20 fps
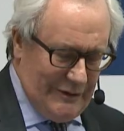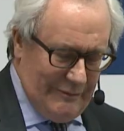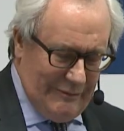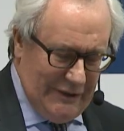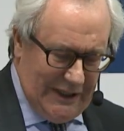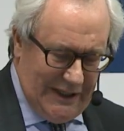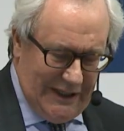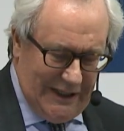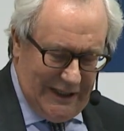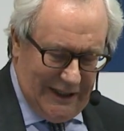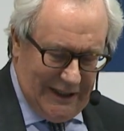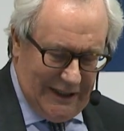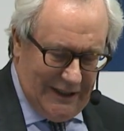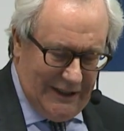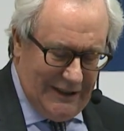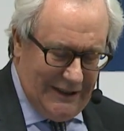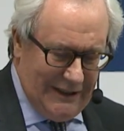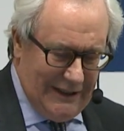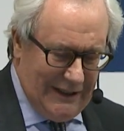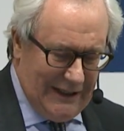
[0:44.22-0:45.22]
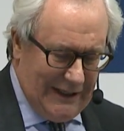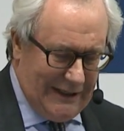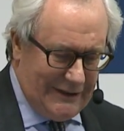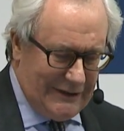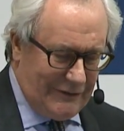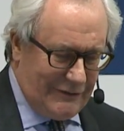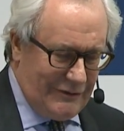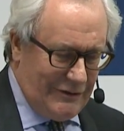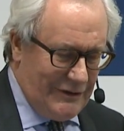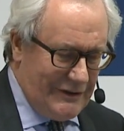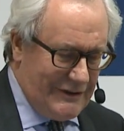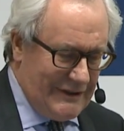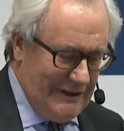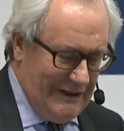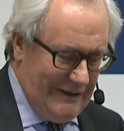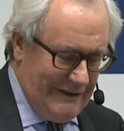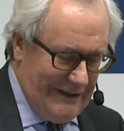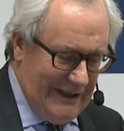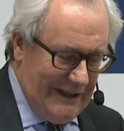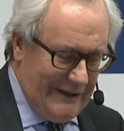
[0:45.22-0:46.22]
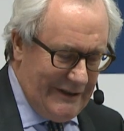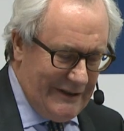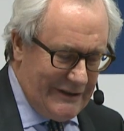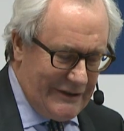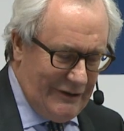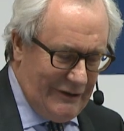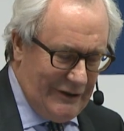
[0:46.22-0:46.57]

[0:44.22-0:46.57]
to be here. And of course, then there's